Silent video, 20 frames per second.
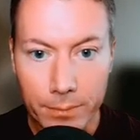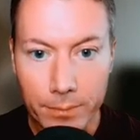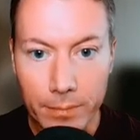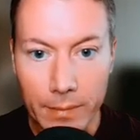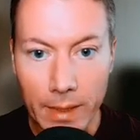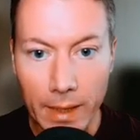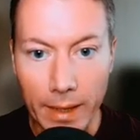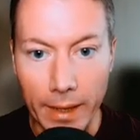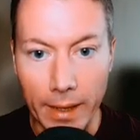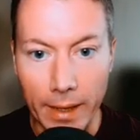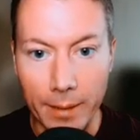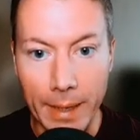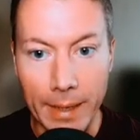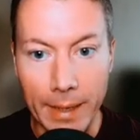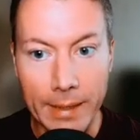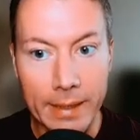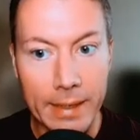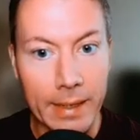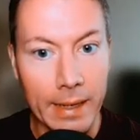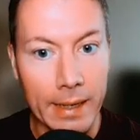And
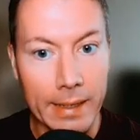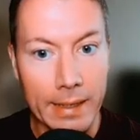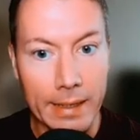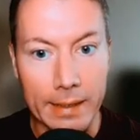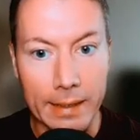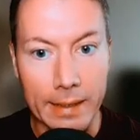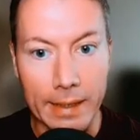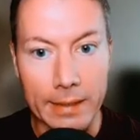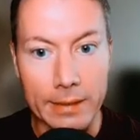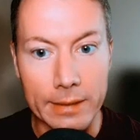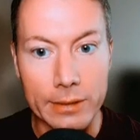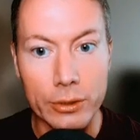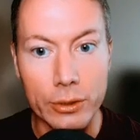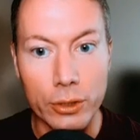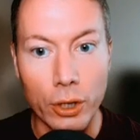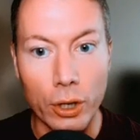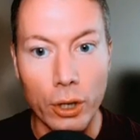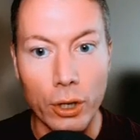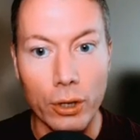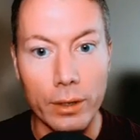again, it's
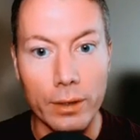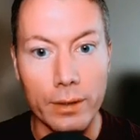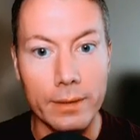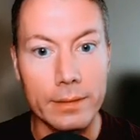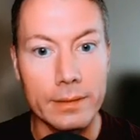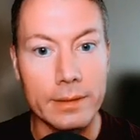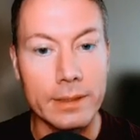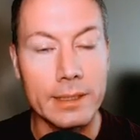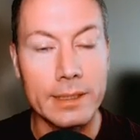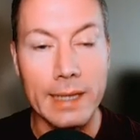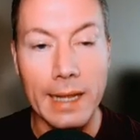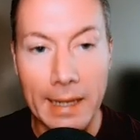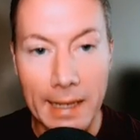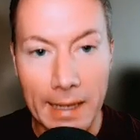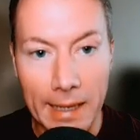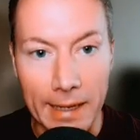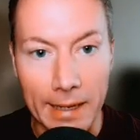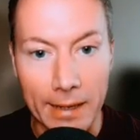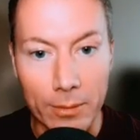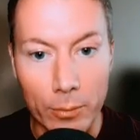not
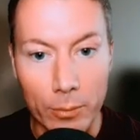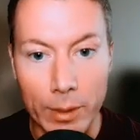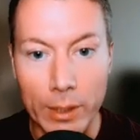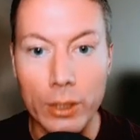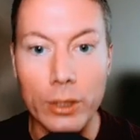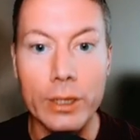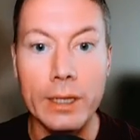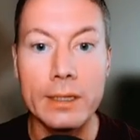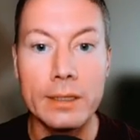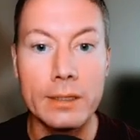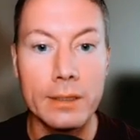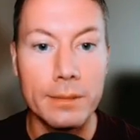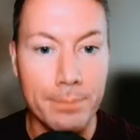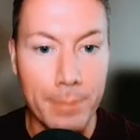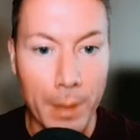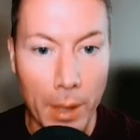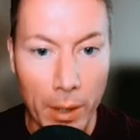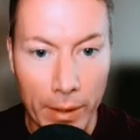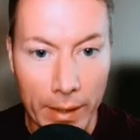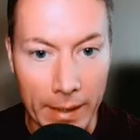selling it. We're looking to
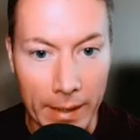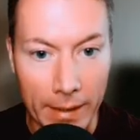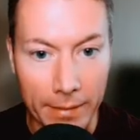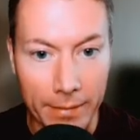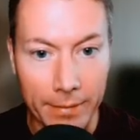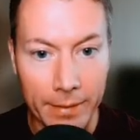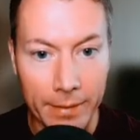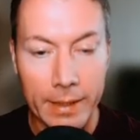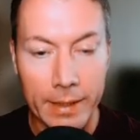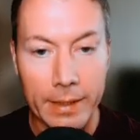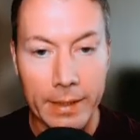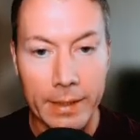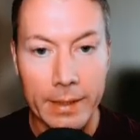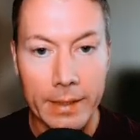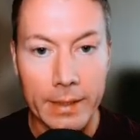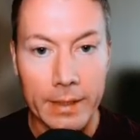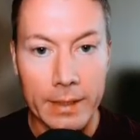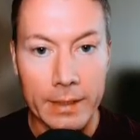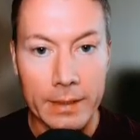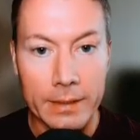buy it.
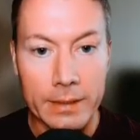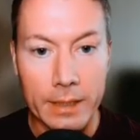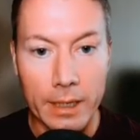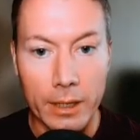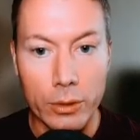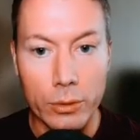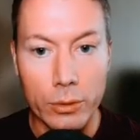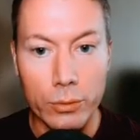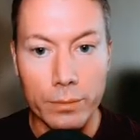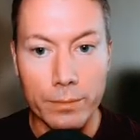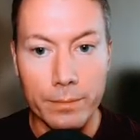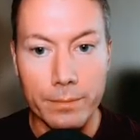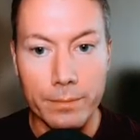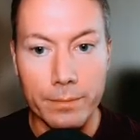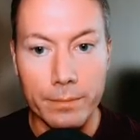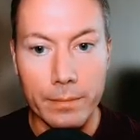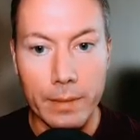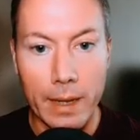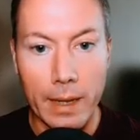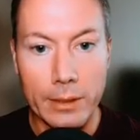So
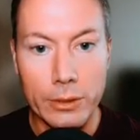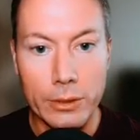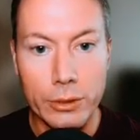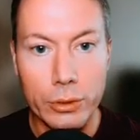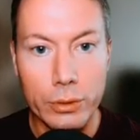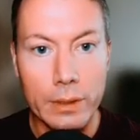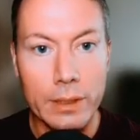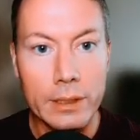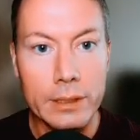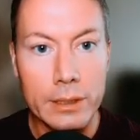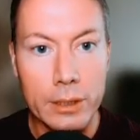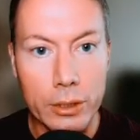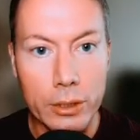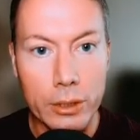let's look at the